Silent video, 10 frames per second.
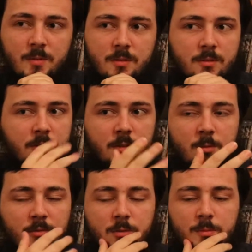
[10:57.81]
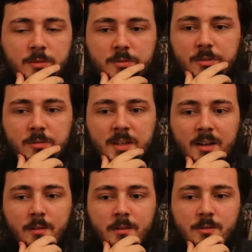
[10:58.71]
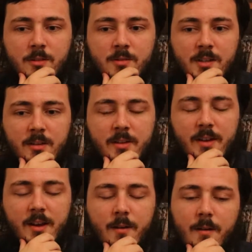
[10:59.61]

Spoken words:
it's a good performance, no doubt. There's no denying that.